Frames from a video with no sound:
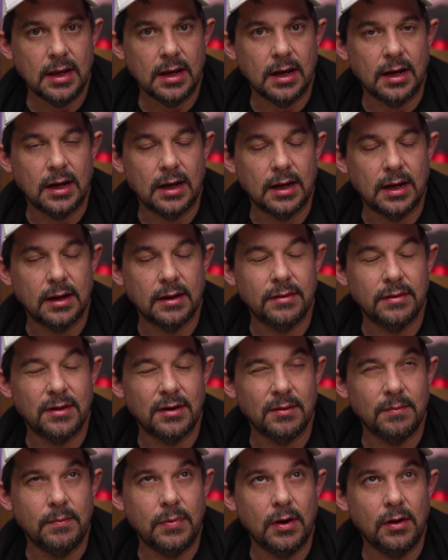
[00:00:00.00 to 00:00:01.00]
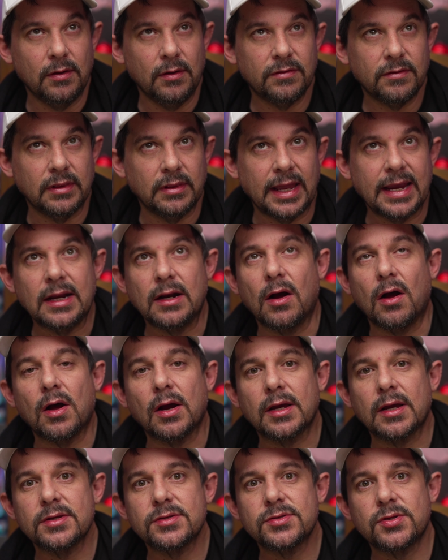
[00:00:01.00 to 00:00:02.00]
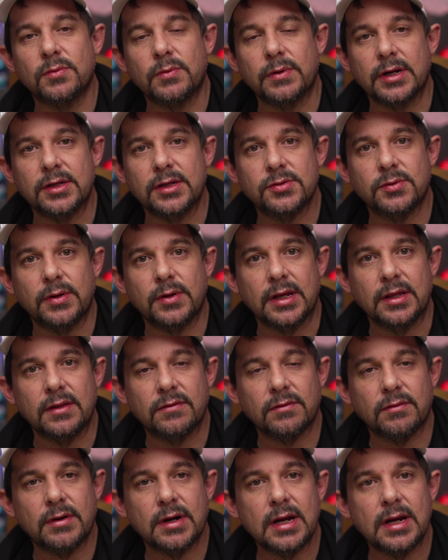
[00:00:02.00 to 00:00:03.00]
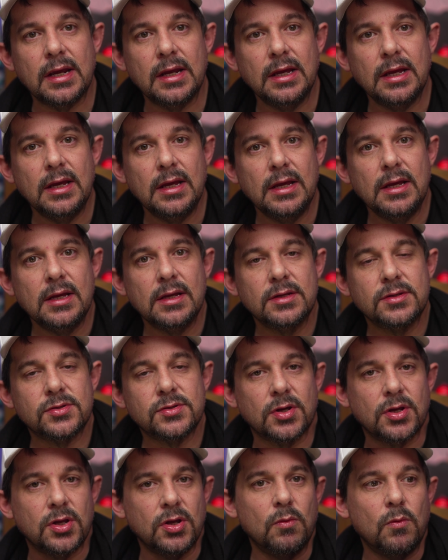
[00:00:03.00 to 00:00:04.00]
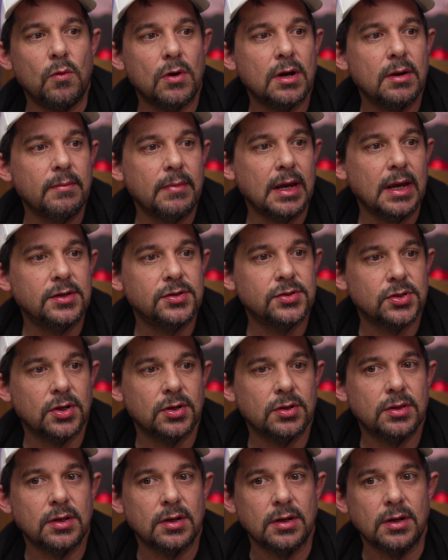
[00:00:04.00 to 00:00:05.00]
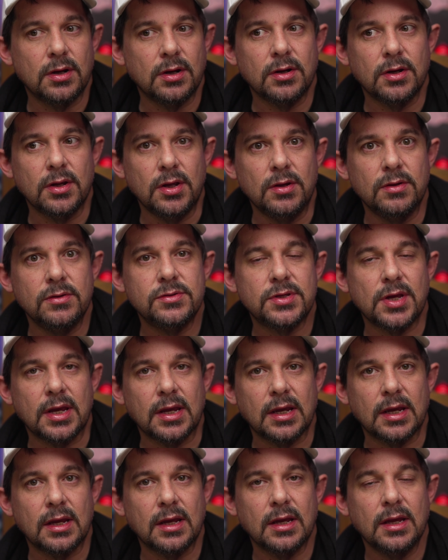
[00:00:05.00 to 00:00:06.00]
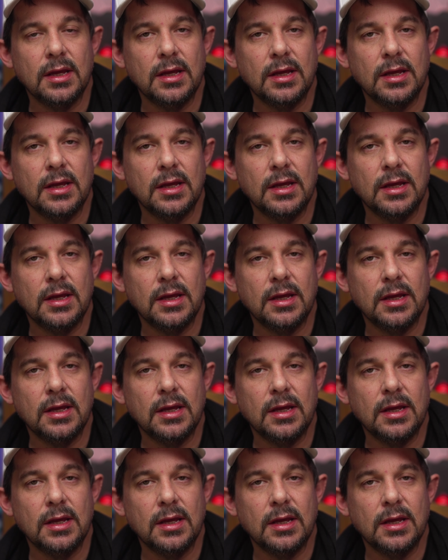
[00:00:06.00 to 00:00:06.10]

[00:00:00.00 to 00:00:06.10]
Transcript: They're both late August 2023, so you want to make sure that you're using